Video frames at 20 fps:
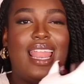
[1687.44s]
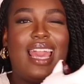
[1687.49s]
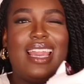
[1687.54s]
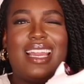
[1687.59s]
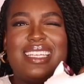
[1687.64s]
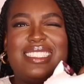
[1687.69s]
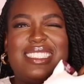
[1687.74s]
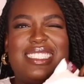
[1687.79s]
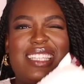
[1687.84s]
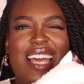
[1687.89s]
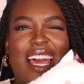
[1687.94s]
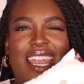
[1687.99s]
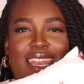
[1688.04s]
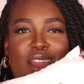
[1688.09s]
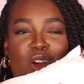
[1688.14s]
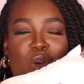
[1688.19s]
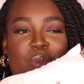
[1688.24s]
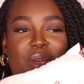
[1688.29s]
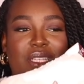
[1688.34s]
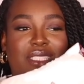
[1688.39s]
like a
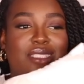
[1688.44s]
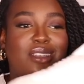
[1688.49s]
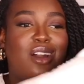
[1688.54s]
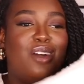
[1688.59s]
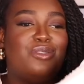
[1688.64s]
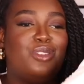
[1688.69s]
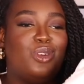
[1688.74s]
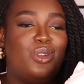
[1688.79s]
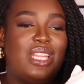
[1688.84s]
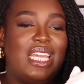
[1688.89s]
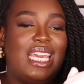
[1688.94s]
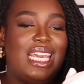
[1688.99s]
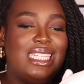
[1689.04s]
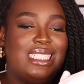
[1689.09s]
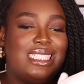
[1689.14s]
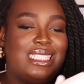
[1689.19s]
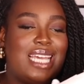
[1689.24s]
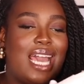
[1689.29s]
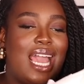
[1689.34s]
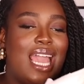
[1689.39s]
little bit scuffed on the
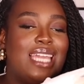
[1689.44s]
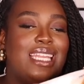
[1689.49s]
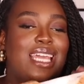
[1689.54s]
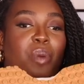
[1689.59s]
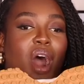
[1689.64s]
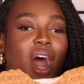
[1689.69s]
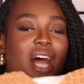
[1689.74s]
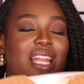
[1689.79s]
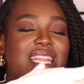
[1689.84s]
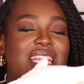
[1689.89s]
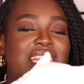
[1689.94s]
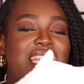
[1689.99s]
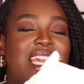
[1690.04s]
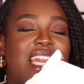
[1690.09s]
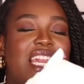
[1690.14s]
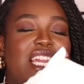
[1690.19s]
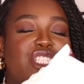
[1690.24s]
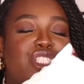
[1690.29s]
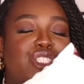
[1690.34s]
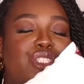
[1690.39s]
inside, but
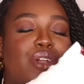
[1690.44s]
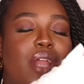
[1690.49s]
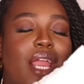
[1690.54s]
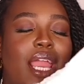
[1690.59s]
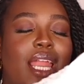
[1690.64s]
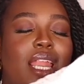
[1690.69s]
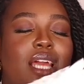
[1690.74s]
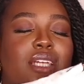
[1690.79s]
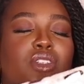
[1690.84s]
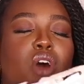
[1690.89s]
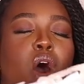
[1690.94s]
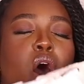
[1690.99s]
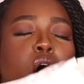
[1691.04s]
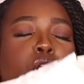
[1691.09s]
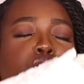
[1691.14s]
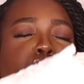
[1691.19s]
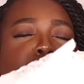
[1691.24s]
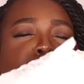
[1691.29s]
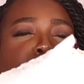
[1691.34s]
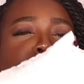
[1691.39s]
these trainers
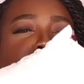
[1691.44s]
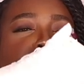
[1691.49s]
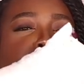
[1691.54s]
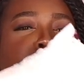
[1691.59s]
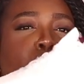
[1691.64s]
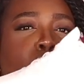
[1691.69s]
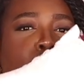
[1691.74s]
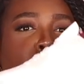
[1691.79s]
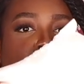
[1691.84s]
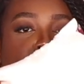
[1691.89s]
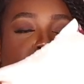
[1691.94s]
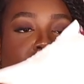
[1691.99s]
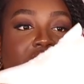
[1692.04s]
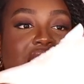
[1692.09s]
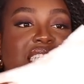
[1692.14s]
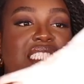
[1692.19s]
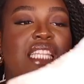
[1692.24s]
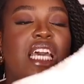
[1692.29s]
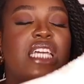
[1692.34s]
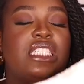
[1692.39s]
are so
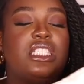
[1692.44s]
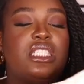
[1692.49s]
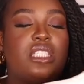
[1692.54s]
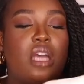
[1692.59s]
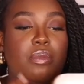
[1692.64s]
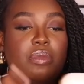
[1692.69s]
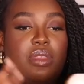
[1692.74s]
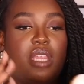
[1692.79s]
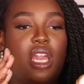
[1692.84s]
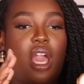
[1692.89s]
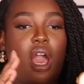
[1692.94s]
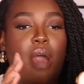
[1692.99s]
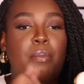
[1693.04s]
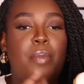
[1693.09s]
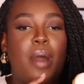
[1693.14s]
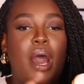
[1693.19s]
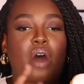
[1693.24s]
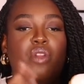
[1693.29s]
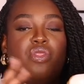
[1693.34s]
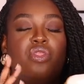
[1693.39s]
nice. There's something
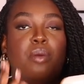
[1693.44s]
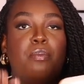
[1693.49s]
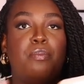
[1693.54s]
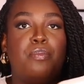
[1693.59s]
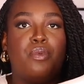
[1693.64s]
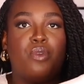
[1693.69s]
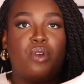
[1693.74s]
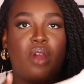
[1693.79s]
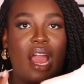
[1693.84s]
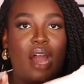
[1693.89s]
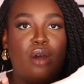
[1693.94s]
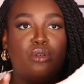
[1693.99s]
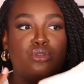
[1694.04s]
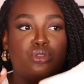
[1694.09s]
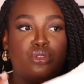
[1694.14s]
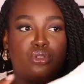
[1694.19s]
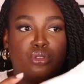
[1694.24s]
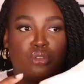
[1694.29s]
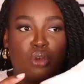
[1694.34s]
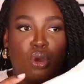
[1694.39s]
about the brown
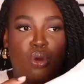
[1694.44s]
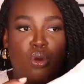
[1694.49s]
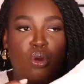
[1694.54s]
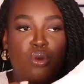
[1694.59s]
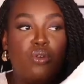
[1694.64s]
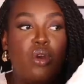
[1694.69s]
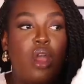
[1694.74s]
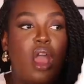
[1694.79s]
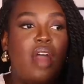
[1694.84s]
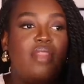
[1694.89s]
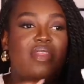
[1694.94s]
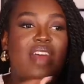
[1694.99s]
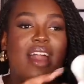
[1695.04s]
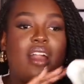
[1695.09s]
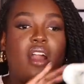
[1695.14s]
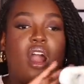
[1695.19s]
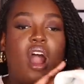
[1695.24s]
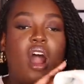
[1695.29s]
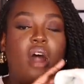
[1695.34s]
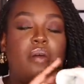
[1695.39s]
sole
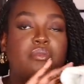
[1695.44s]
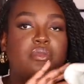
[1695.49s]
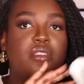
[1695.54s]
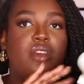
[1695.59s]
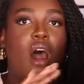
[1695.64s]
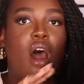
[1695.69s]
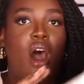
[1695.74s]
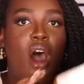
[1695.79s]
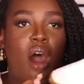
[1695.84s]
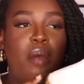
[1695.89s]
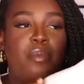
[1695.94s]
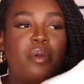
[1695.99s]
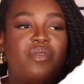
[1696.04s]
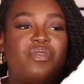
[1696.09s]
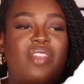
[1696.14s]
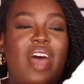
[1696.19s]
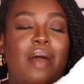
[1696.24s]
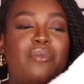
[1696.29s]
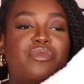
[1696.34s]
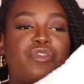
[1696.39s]
that comes
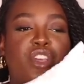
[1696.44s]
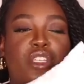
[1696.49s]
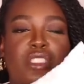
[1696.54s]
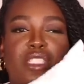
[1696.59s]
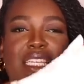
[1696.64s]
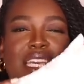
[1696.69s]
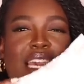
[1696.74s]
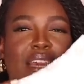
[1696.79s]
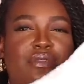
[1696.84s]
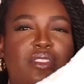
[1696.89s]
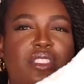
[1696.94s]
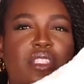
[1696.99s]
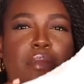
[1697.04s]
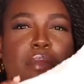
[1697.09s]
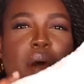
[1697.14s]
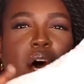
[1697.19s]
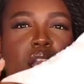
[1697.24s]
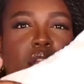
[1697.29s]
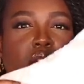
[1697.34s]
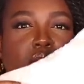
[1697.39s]
up that just gives
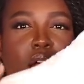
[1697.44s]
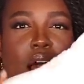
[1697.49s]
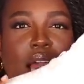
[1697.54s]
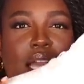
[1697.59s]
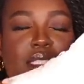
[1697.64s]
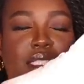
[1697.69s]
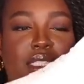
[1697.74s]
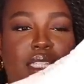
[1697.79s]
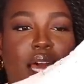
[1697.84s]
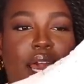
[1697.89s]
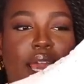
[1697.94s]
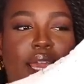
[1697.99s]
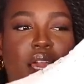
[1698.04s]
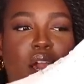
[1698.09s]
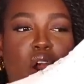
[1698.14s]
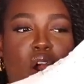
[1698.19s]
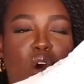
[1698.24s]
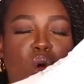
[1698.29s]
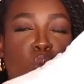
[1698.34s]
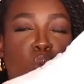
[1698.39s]
them a nice like
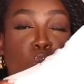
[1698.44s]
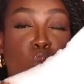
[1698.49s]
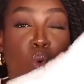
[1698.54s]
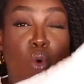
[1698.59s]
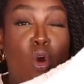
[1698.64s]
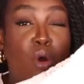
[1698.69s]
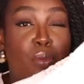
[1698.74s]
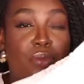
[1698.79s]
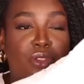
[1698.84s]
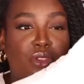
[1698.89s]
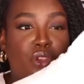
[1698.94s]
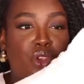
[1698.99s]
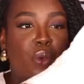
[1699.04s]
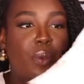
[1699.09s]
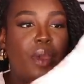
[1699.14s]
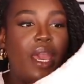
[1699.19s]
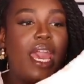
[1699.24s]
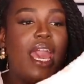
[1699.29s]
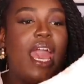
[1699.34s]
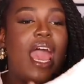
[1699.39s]
warmth
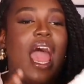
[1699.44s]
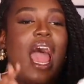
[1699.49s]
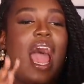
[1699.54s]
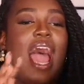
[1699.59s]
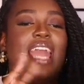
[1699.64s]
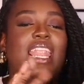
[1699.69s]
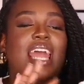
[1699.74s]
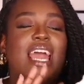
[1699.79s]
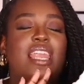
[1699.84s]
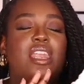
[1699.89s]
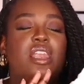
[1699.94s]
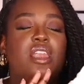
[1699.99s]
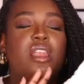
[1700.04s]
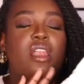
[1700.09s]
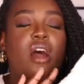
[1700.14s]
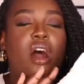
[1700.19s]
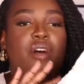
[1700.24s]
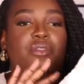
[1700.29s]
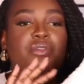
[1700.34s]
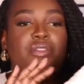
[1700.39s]
to it. And I
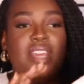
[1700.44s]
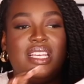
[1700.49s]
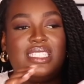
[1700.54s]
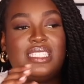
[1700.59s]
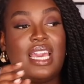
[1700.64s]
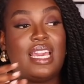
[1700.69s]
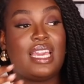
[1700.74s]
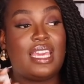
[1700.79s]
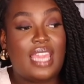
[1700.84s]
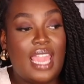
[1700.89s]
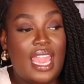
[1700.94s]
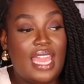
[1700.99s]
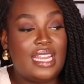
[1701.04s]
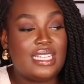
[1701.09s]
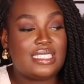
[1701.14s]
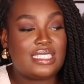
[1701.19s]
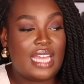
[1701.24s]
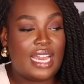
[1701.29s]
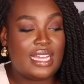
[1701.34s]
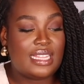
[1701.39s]
love this. Again,
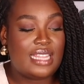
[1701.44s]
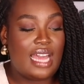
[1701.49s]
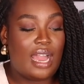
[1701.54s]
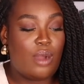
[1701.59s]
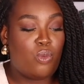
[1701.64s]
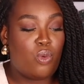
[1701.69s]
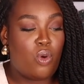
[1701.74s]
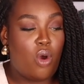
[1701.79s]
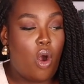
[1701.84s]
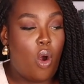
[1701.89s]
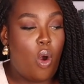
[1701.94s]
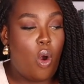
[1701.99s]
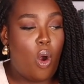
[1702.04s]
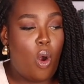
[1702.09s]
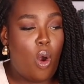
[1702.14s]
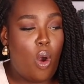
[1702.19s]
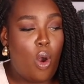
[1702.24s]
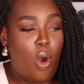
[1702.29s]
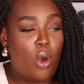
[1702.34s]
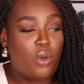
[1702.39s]
it's like that.
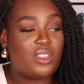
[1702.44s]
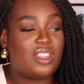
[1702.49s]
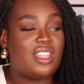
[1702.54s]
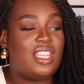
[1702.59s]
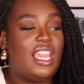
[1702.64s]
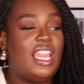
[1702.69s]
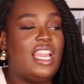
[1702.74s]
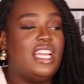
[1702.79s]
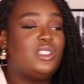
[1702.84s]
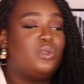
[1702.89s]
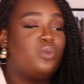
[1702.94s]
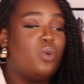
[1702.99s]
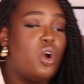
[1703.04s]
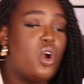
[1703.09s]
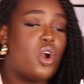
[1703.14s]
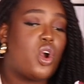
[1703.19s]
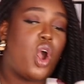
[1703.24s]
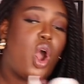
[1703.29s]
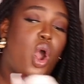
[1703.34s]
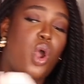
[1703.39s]
Oh, these
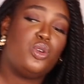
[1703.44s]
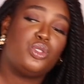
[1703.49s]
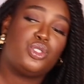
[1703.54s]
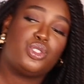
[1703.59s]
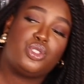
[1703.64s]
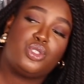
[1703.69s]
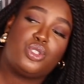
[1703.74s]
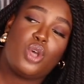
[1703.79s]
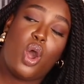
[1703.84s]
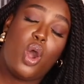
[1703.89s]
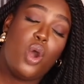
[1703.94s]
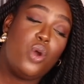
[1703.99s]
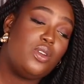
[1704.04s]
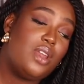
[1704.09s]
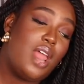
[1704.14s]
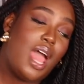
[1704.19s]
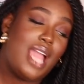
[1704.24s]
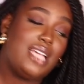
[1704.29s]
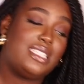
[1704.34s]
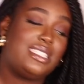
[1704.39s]
will go so
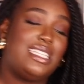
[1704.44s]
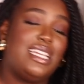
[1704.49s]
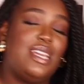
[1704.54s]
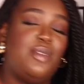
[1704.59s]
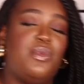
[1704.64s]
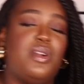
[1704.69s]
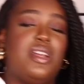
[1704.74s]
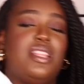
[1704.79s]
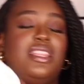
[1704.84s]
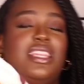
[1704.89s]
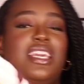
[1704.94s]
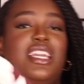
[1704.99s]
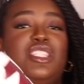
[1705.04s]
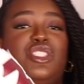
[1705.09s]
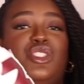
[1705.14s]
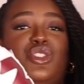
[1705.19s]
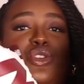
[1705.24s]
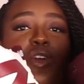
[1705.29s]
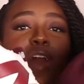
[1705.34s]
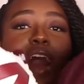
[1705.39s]
nicely with
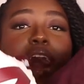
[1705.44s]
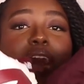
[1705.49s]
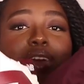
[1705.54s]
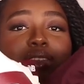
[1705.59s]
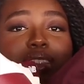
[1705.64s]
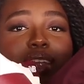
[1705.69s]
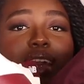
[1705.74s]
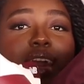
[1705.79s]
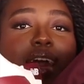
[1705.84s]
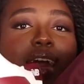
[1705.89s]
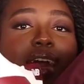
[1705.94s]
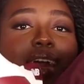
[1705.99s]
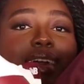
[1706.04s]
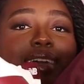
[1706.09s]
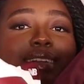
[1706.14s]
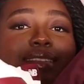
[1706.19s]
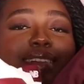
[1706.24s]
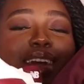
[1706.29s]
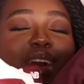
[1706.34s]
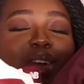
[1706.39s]
these
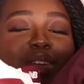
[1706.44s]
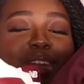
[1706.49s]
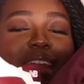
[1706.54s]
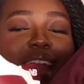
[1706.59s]
trousers. Oh